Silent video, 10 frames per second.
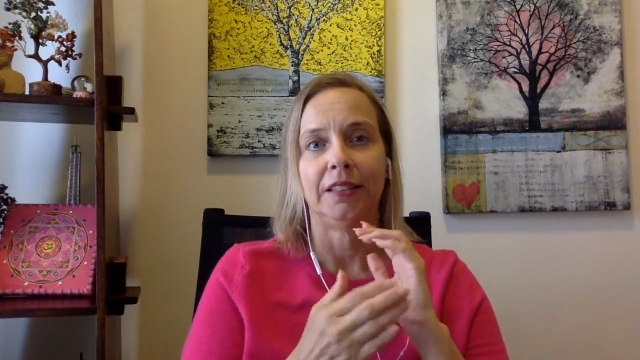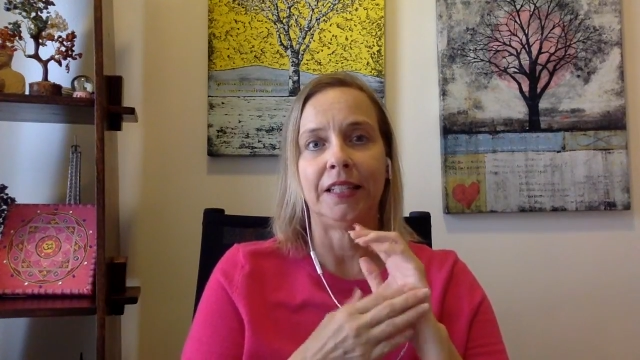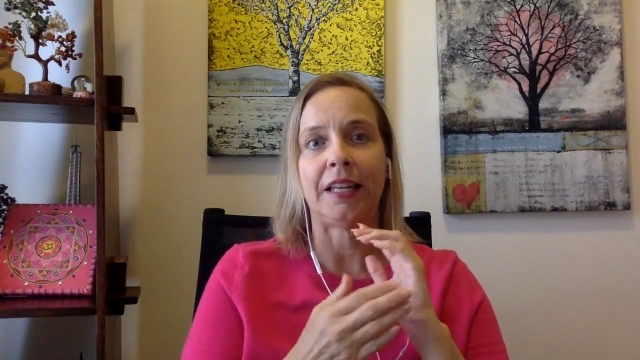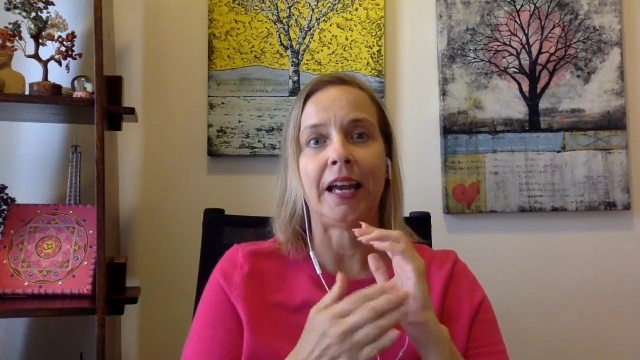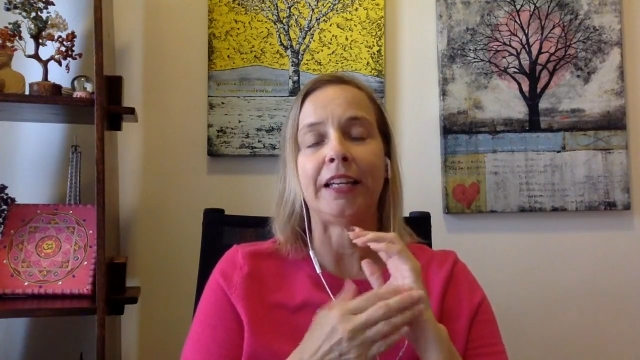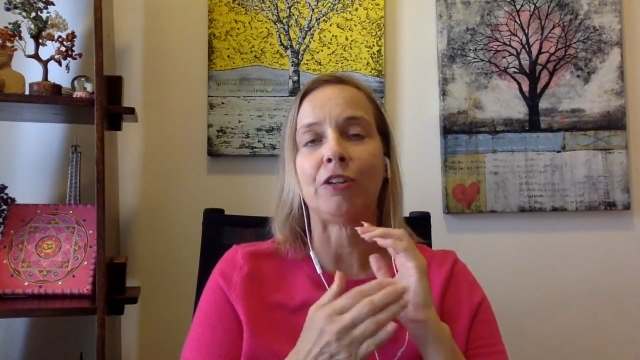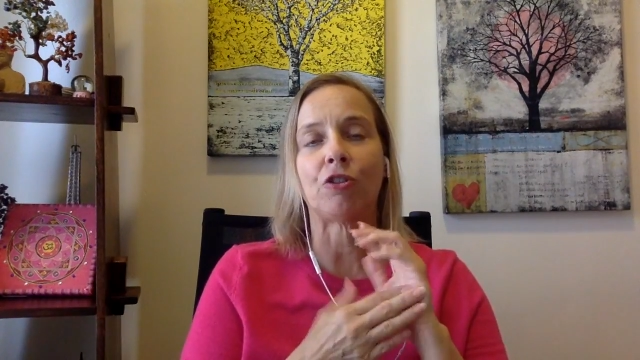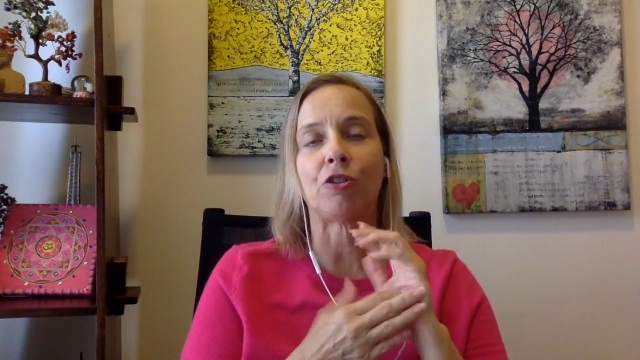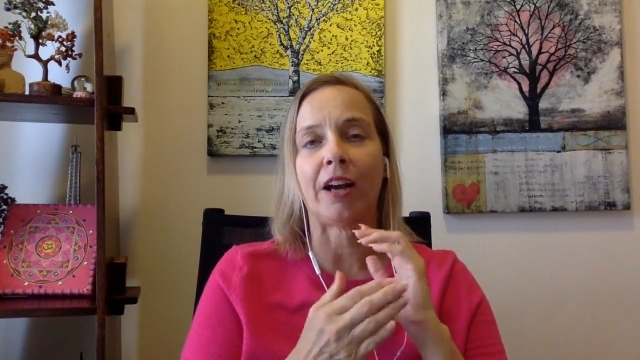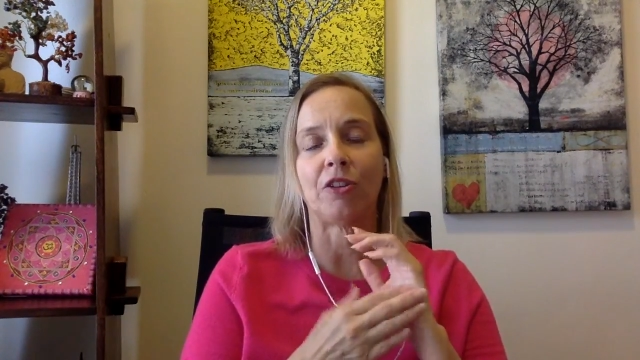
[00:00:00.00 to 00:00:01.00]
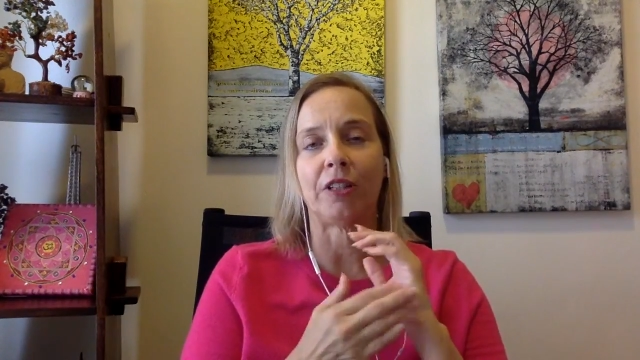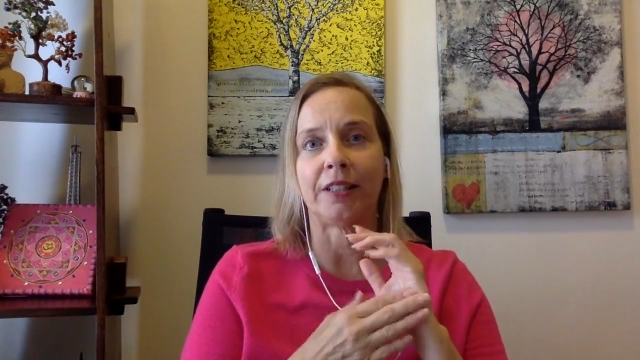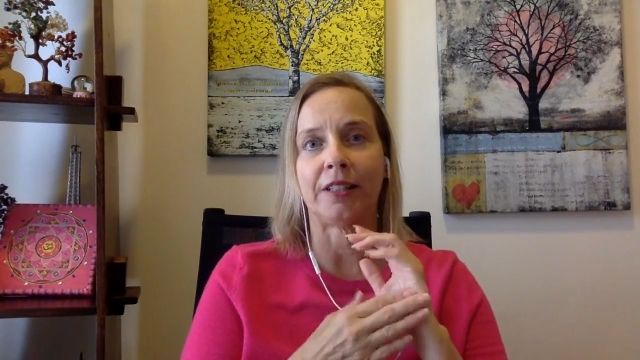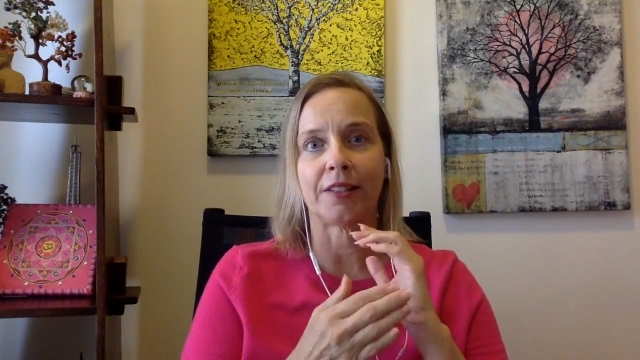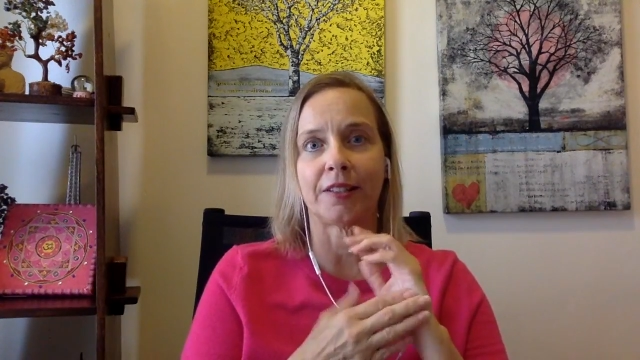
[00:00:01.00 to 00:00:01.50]
in any
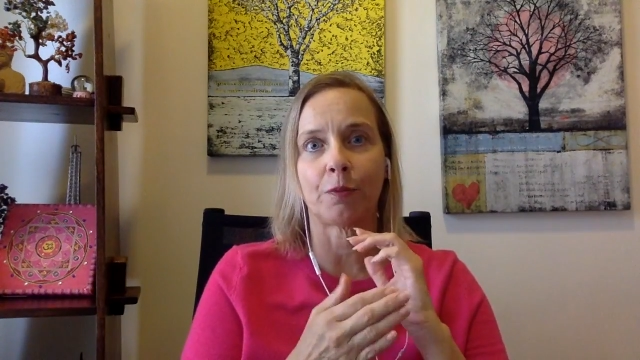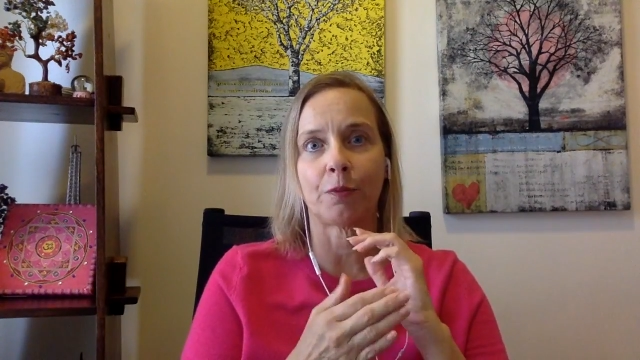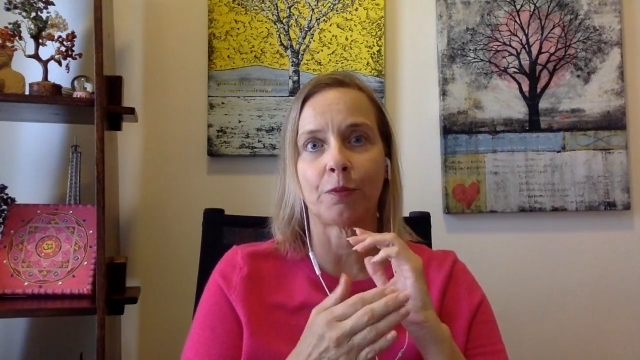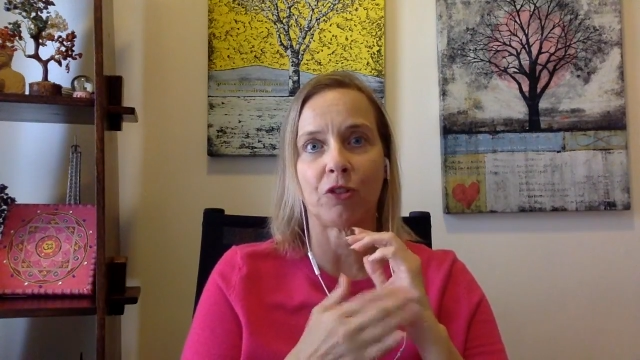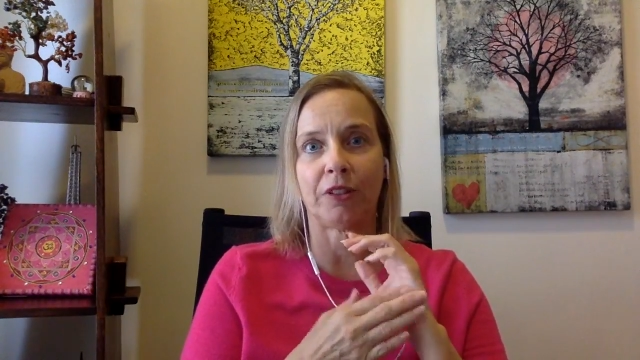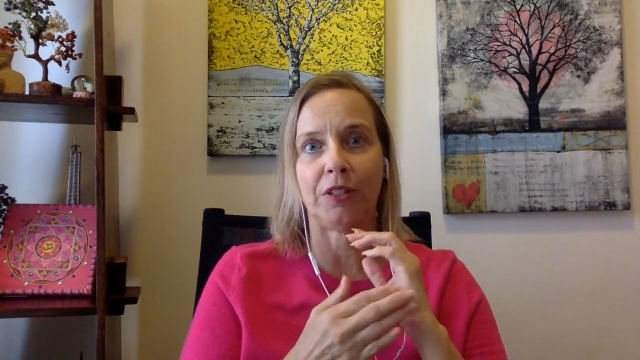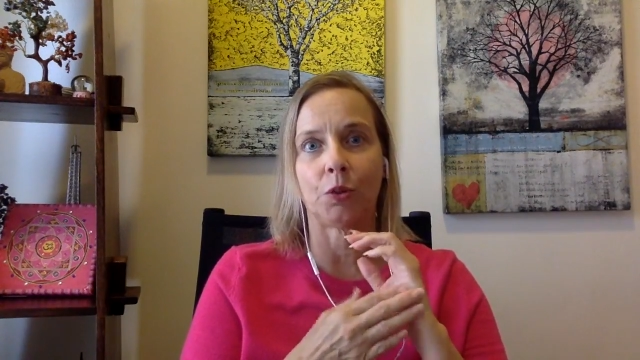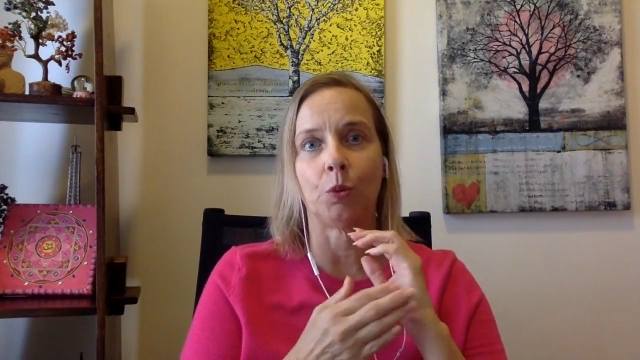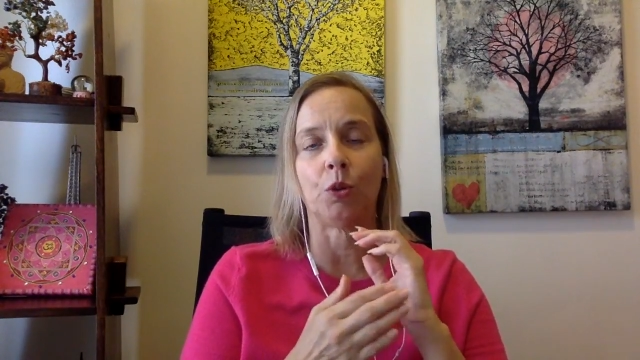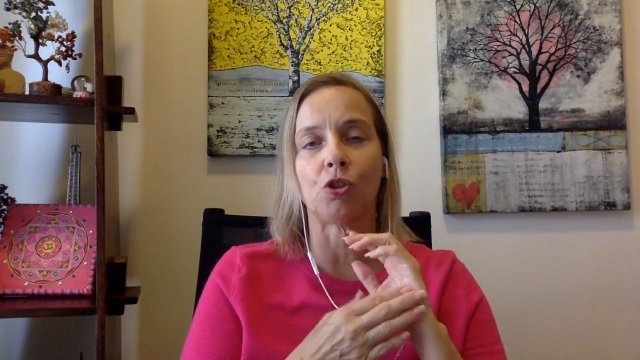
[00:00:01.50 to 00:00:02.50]
tragedies, especially school